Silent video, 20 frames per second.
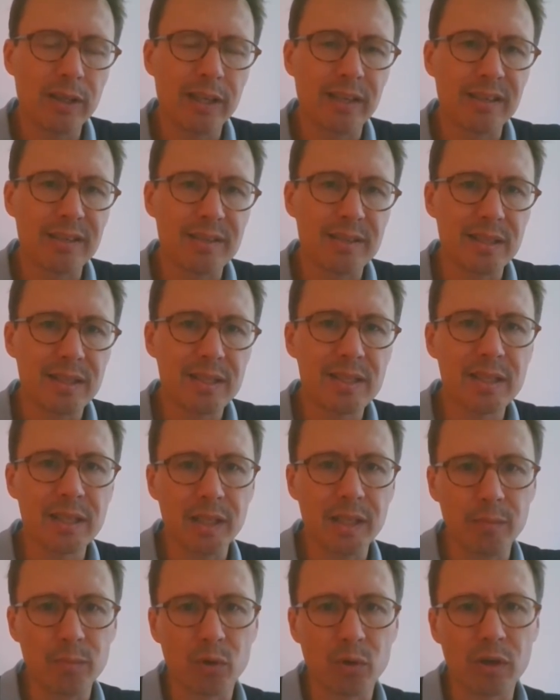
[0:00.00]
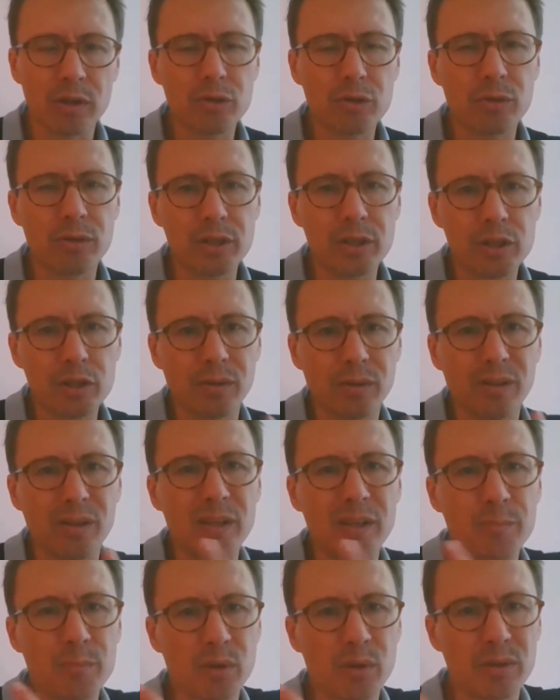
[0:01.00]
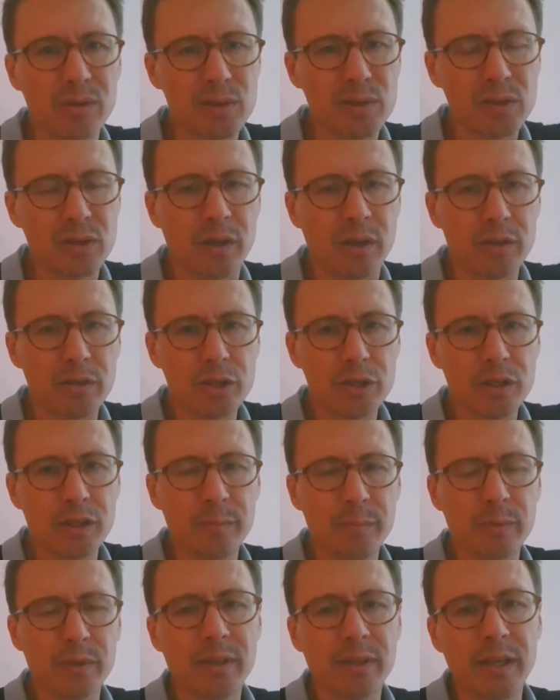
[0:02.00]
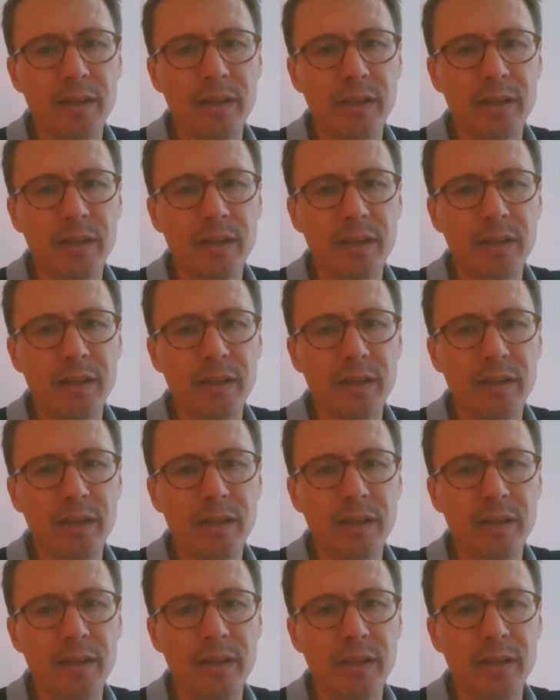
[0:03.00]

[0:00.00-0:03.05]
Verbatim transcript: that existed in more traditional liberal scholarship